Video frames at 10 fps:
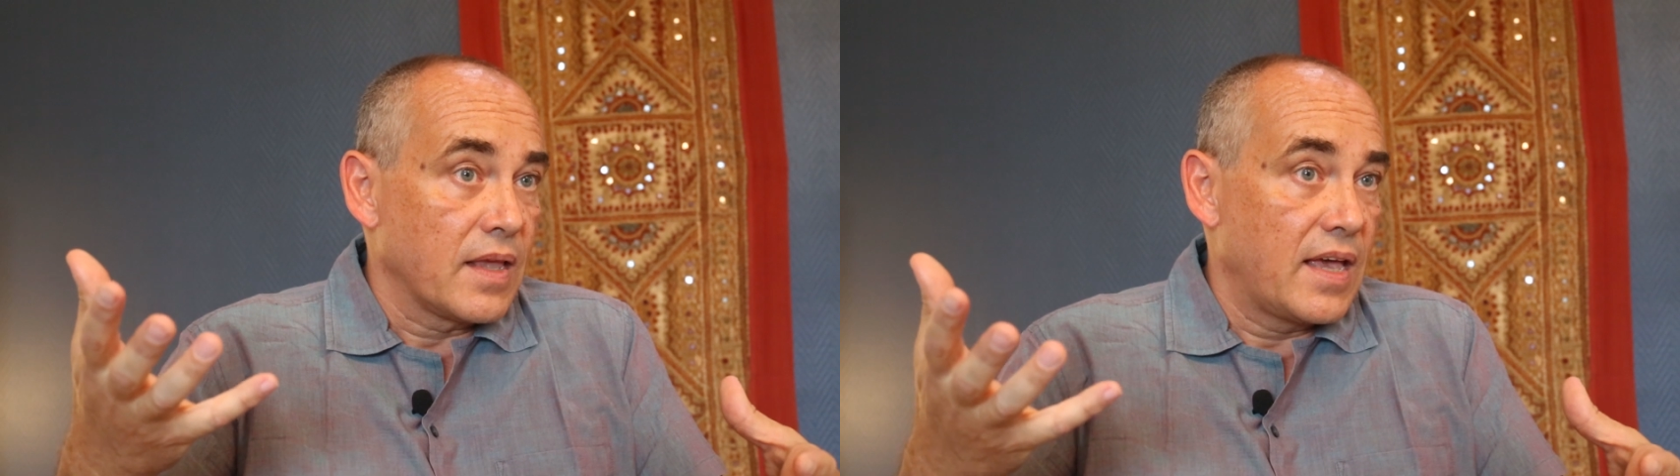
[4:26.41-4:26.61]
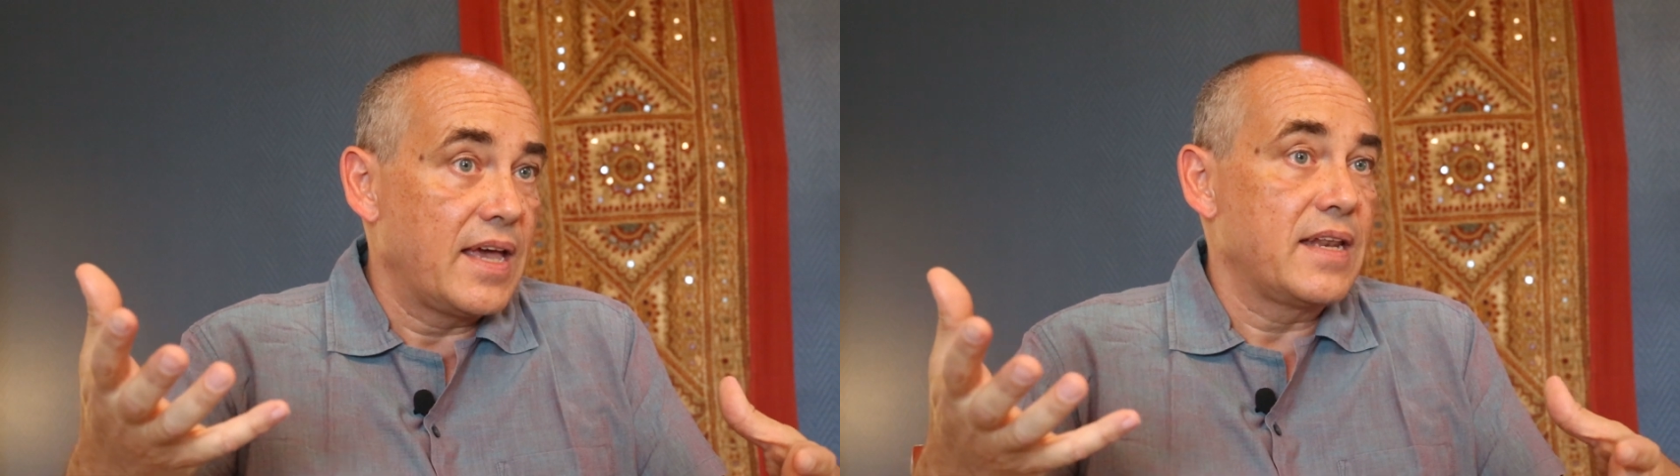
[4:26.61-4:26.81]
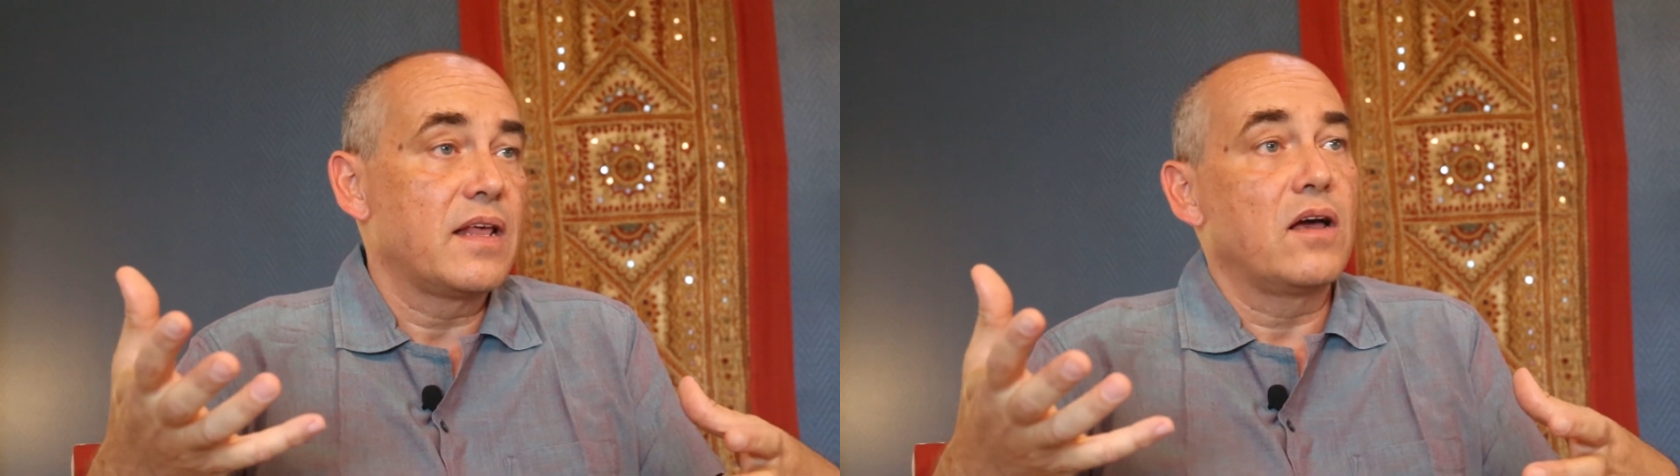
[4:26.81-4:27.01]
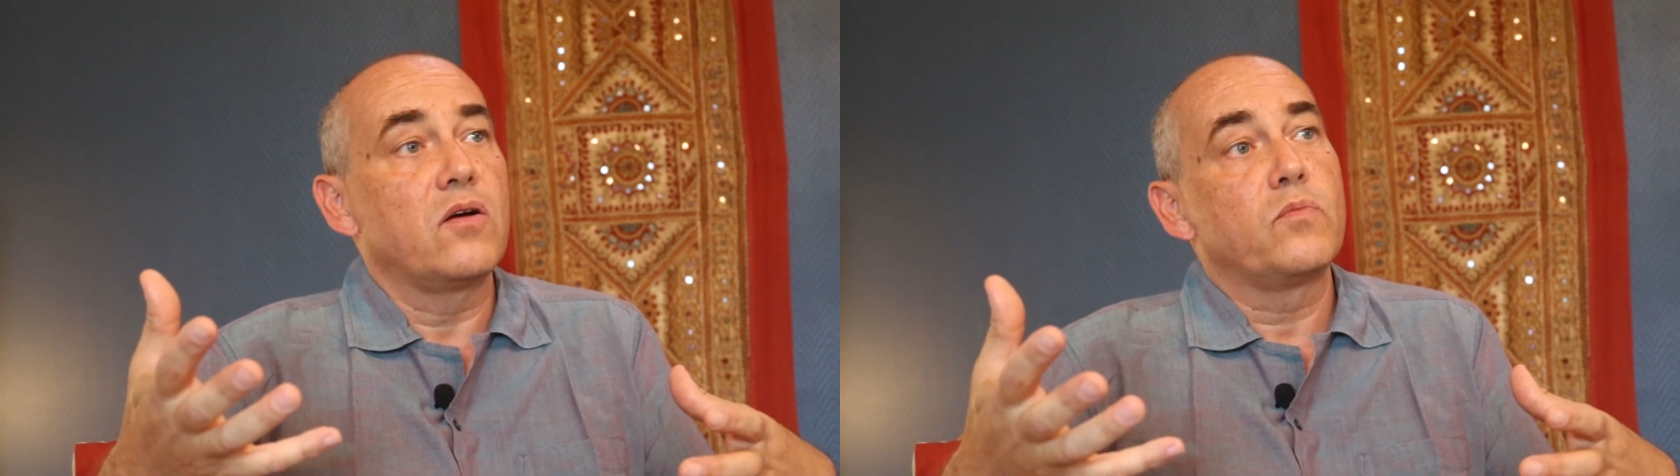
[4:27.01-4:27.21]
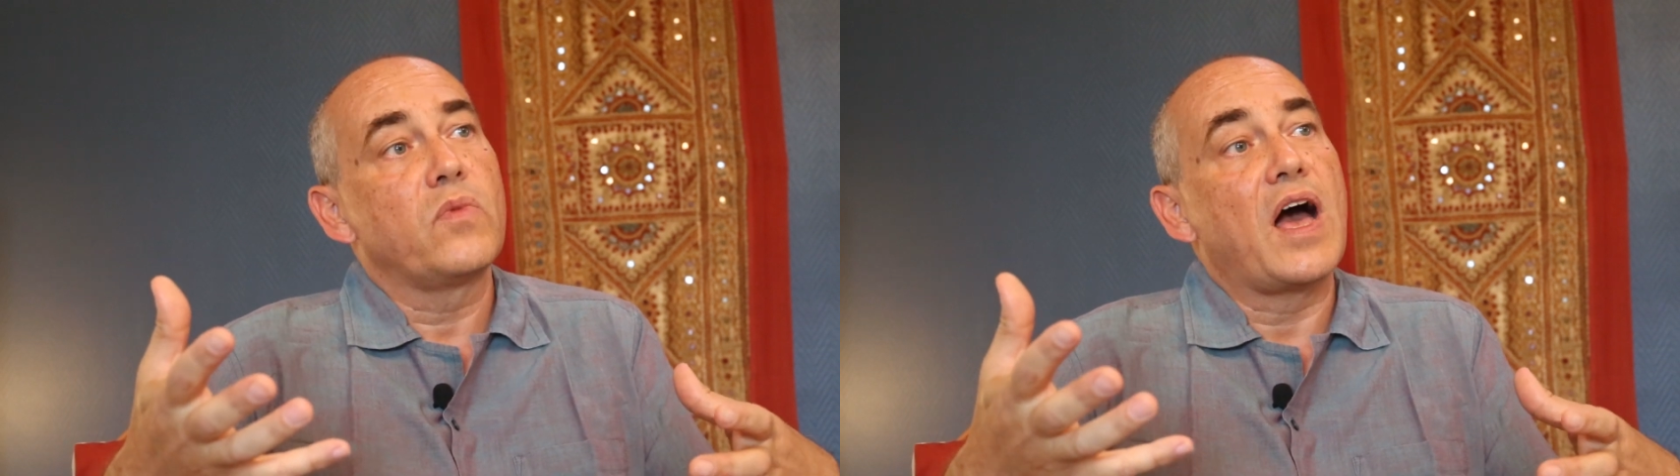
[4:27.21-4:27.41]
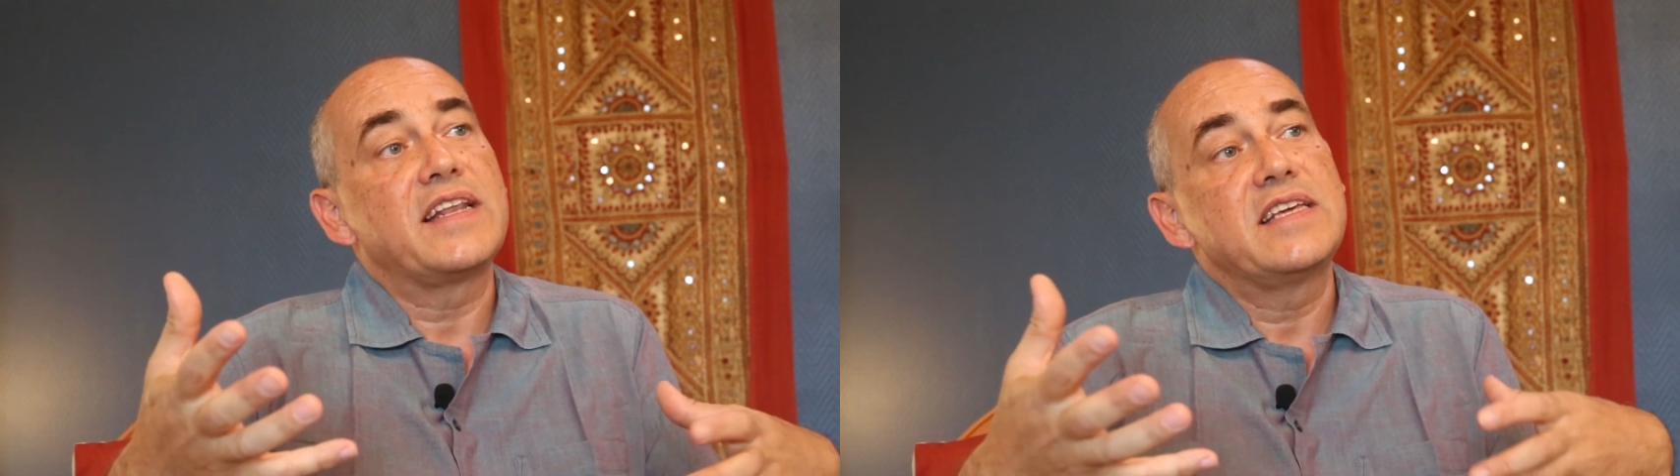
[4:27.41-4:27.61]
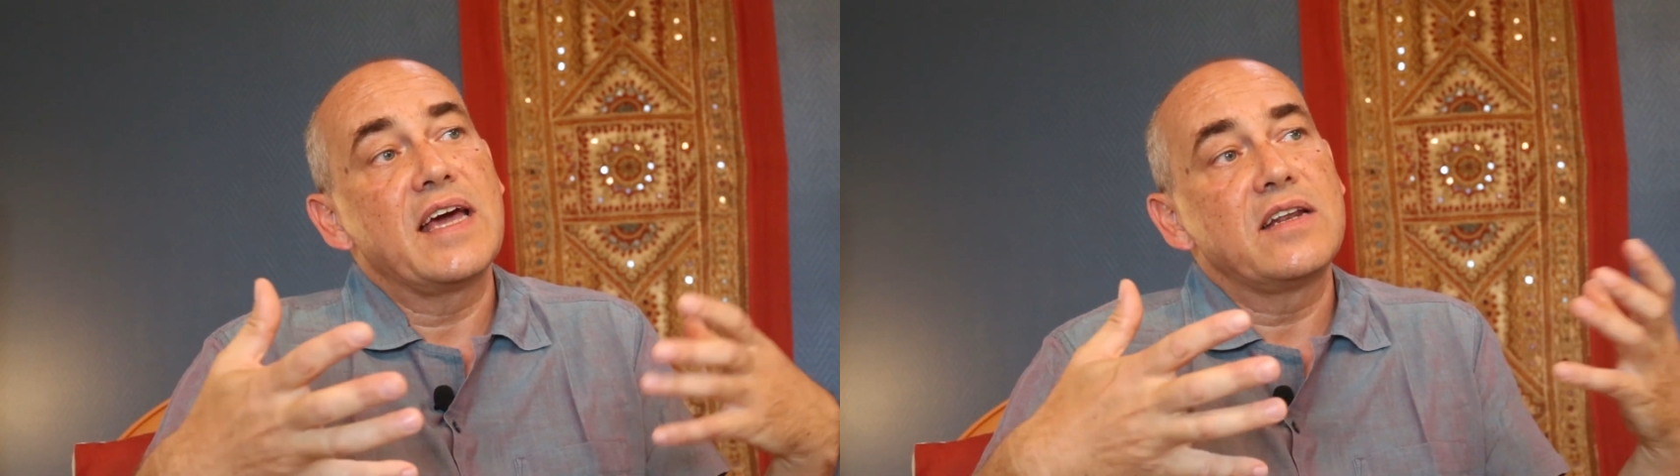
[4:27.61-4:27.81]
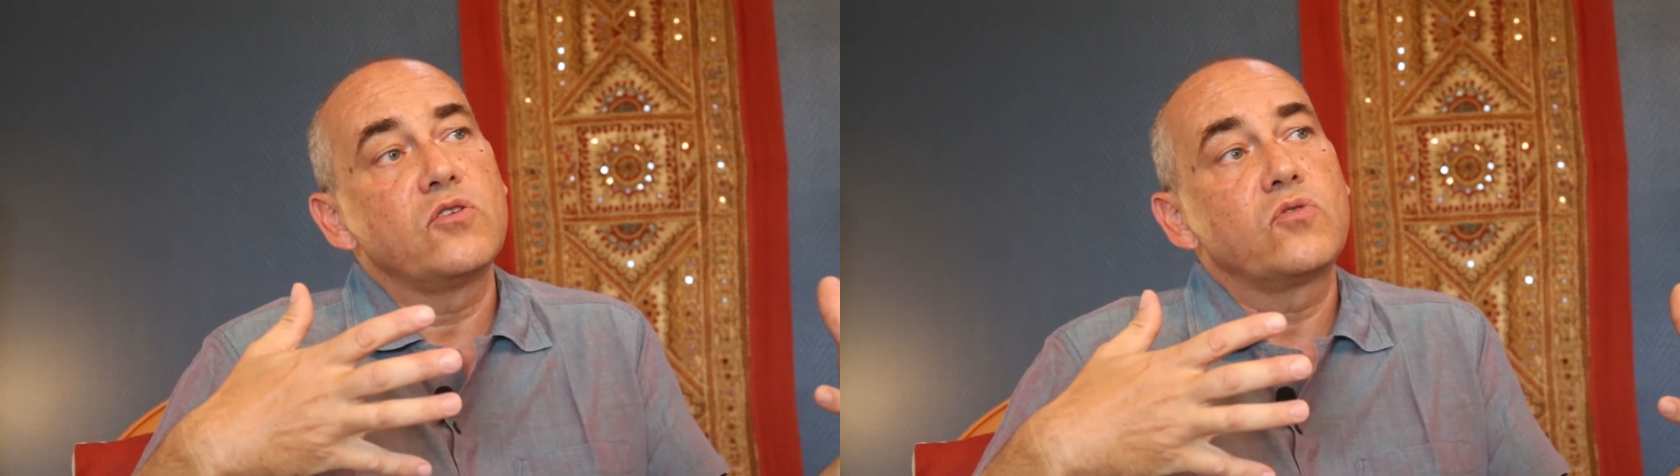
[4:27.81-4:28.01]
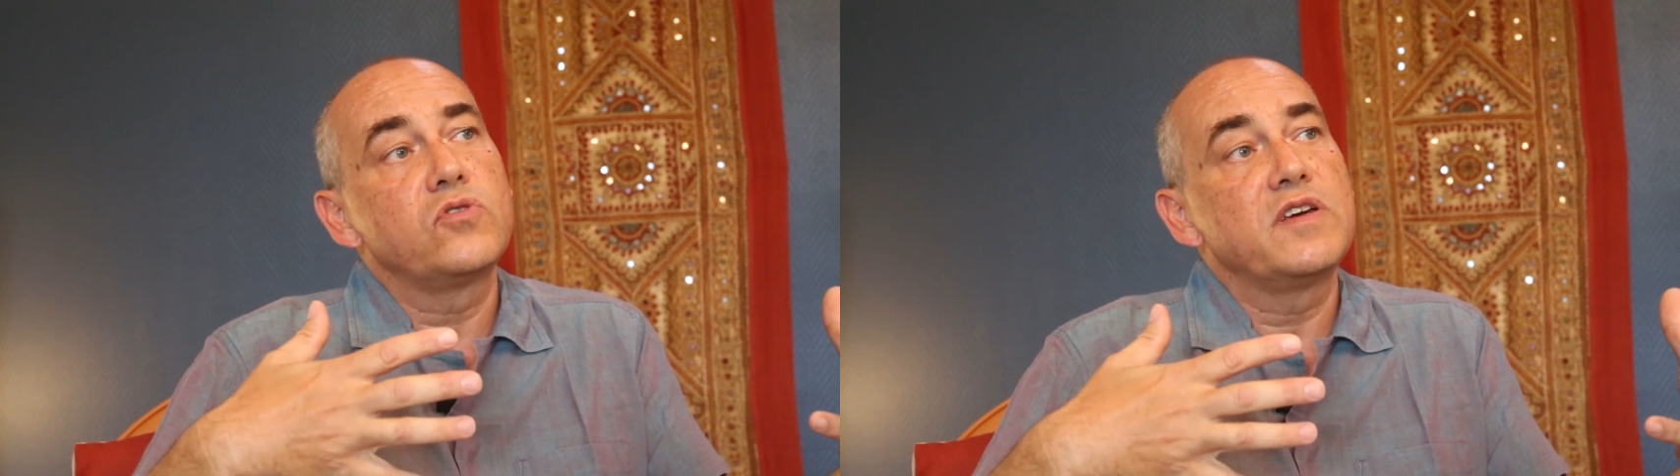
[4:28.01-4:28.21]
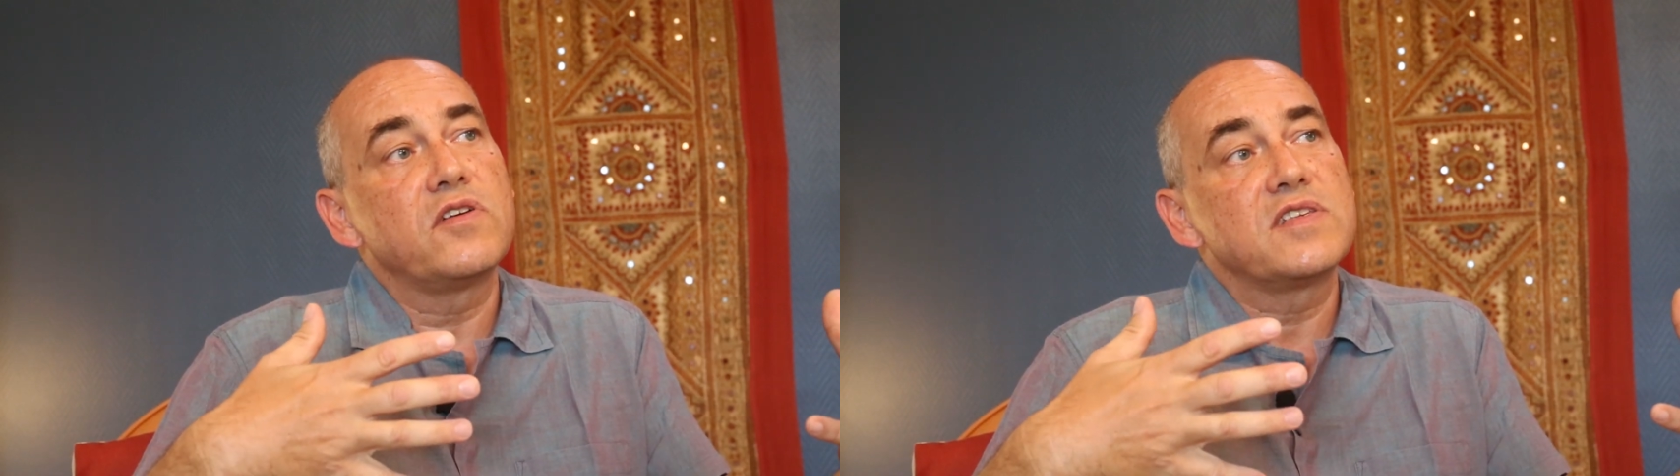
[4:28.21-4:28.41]
And at the end you
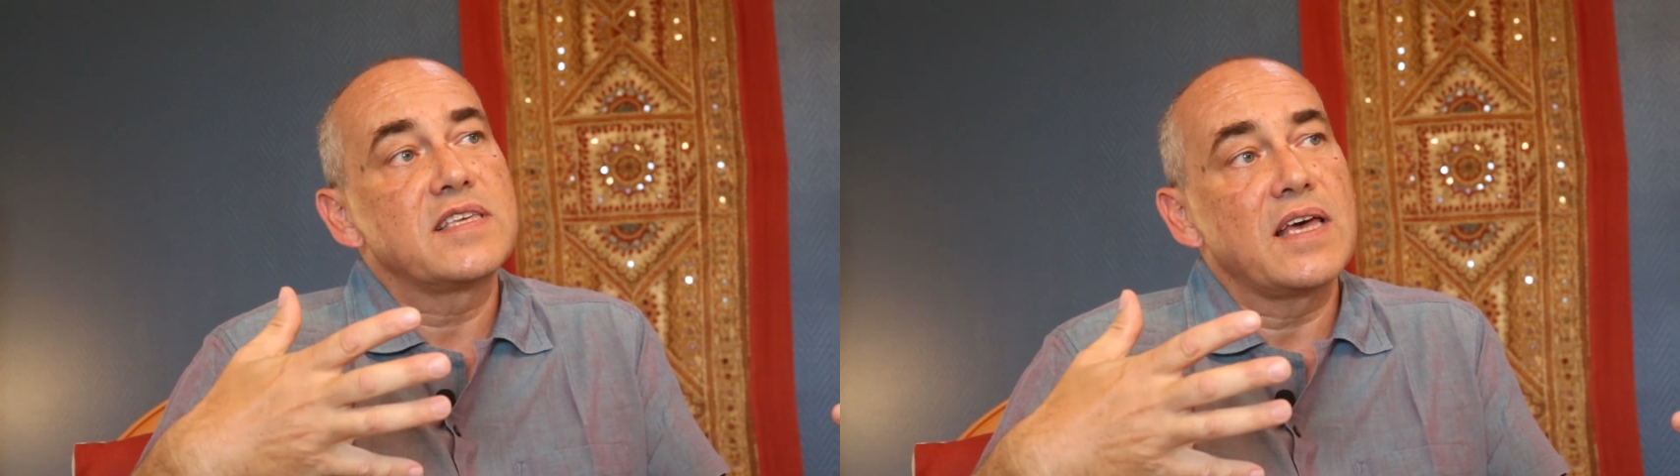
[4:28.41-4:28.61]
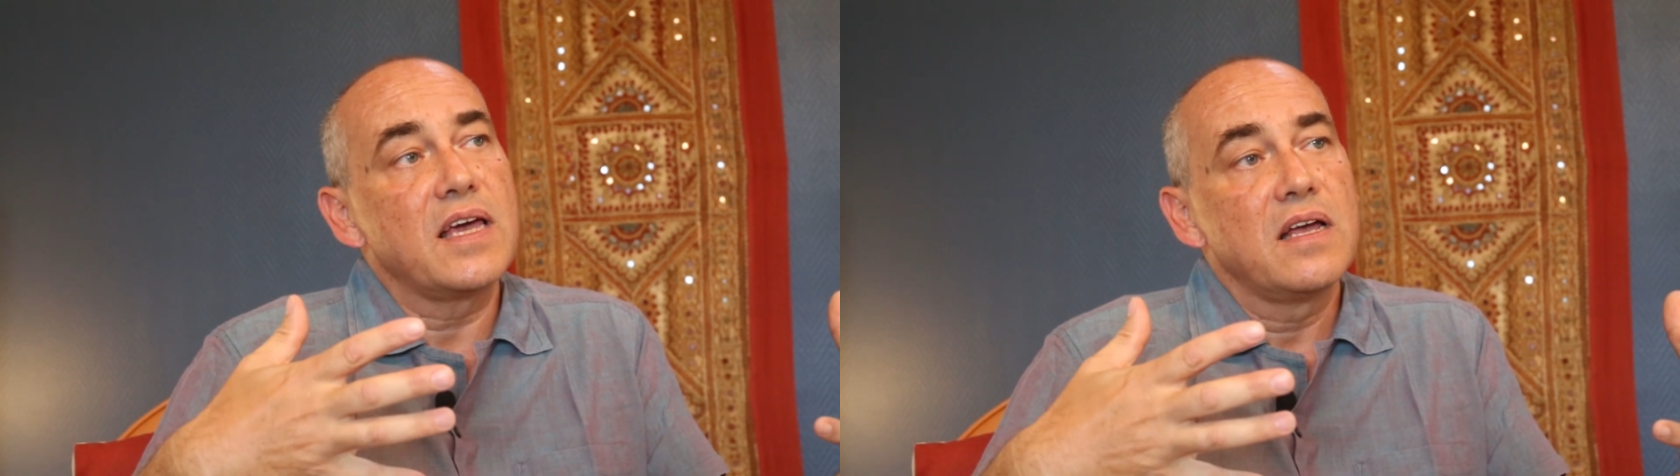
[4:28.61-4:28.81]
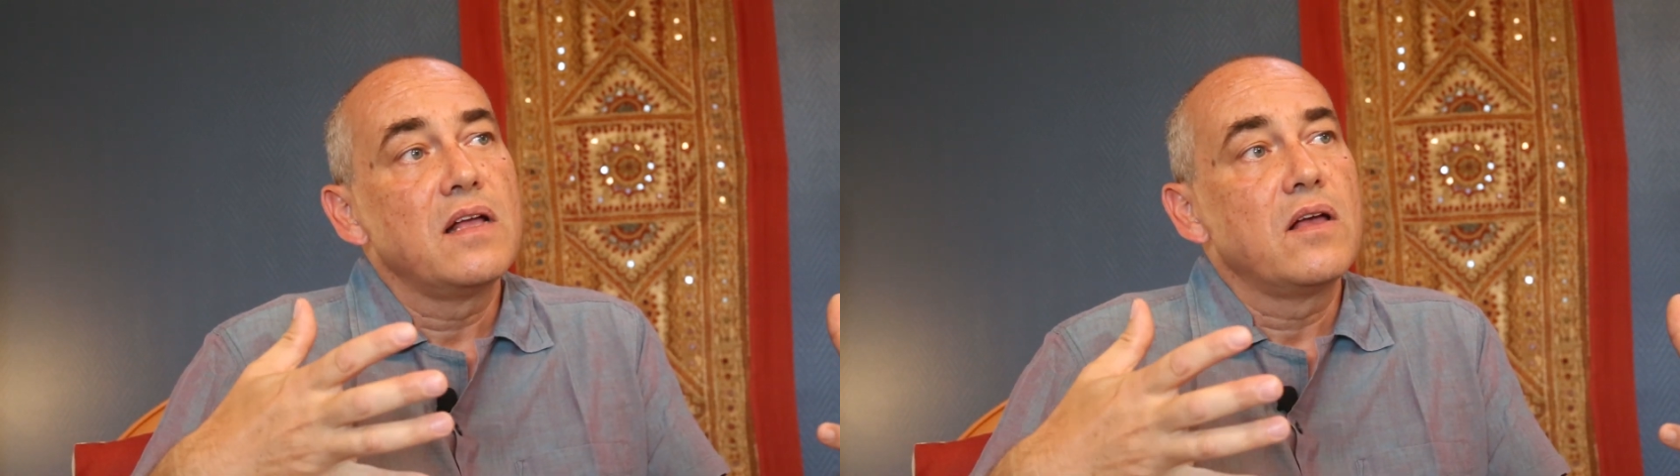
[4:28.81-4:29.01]
could even say,